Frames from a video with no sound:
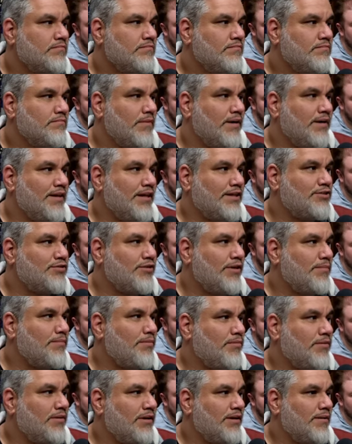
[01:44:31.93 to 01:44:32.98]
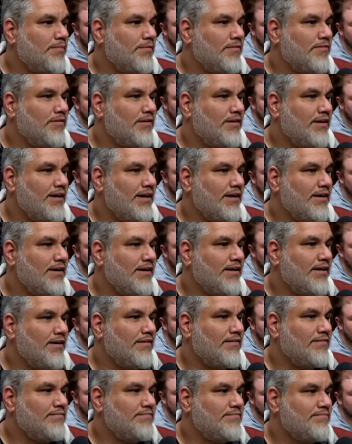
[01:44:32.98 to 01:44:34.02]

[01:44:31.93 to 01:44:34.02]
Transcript: Man, that trample would have come in real handy here.